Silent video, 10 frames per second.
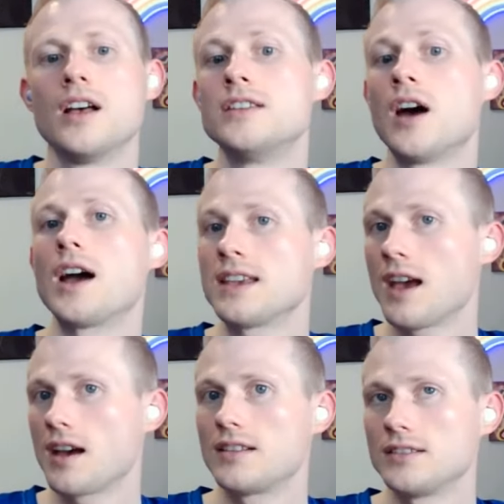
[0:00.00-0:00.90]
Not
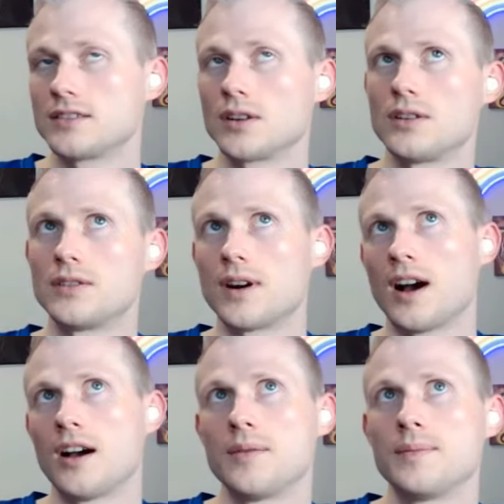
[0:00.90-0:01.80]
yet.
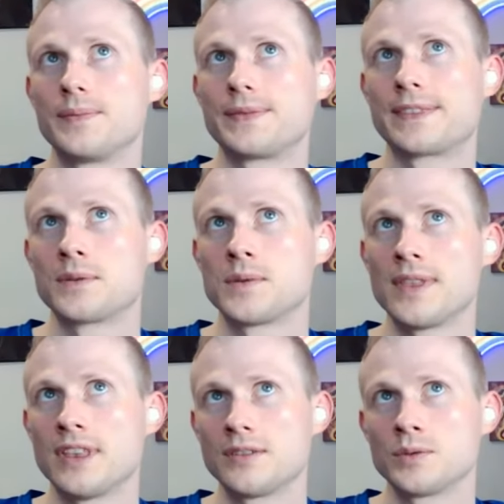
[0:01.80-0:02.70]
So the
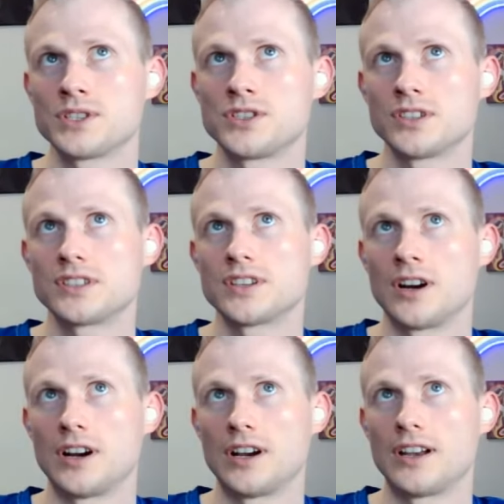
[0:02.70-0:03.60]
one that was just
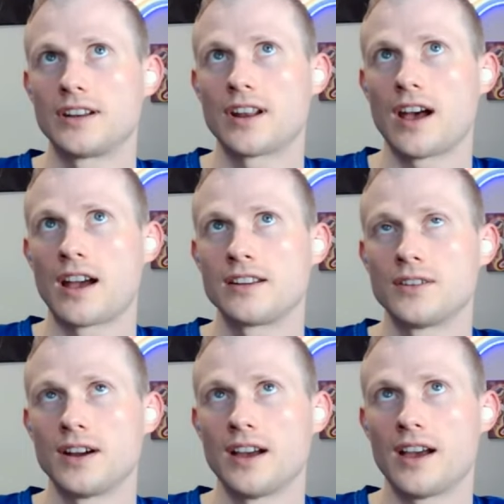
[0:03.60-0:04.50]
on, I know
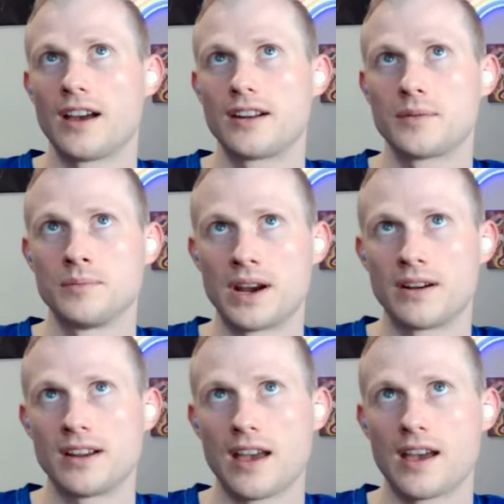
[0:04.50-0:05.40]
it had
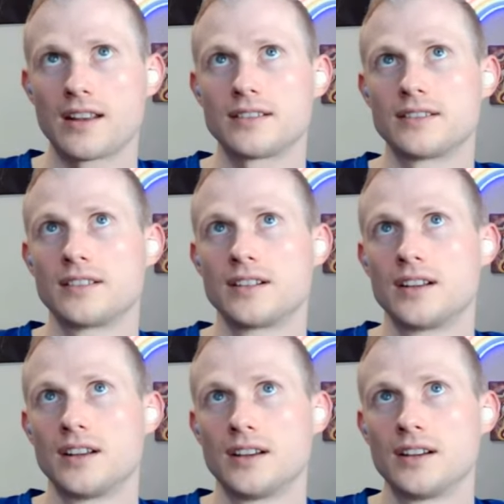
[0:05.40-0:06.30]
Marianne,
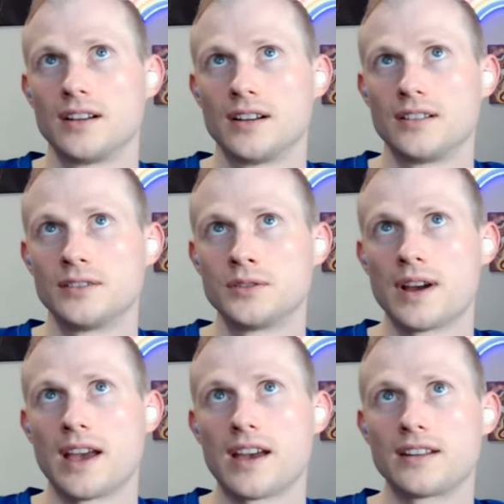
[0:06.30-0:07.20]

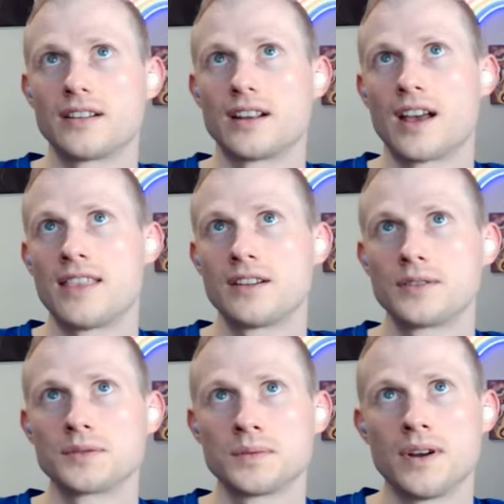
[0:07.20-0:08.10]
Luann, and there
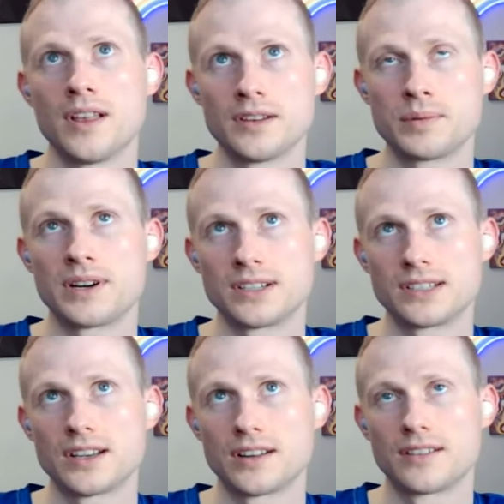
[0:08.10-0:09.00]
was one other
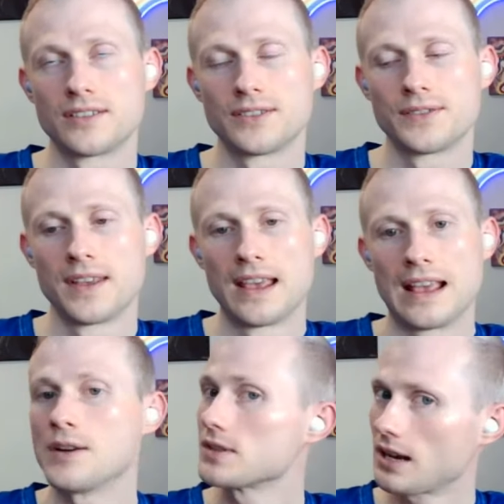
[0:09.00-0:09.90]
person.
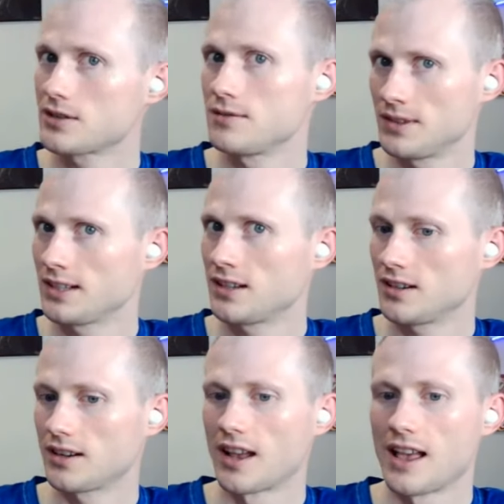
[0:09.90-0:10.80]
It was actually really
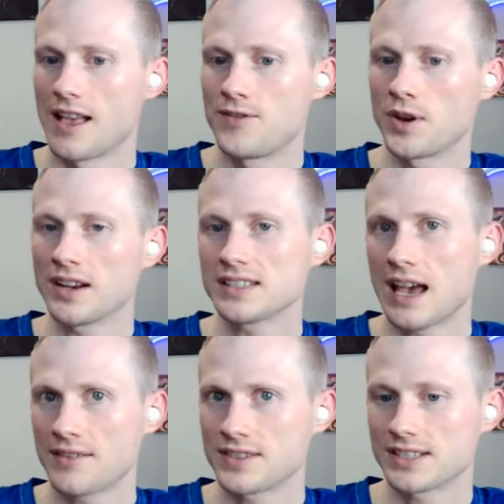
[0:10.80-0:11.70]
good. If you guys
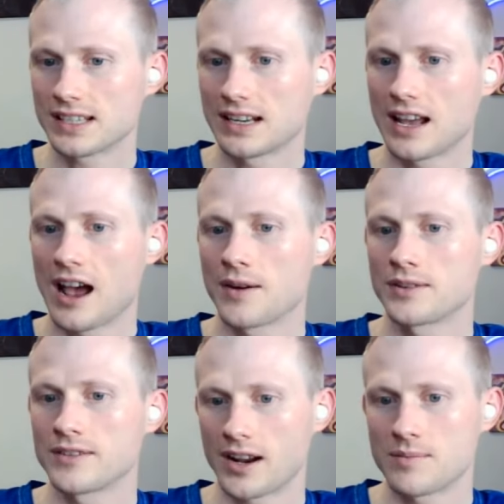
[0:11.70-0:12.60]
haven't seen it, I would
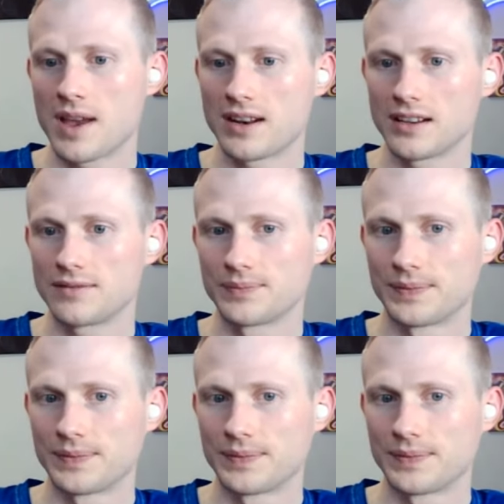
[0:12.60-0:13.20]
recommend it.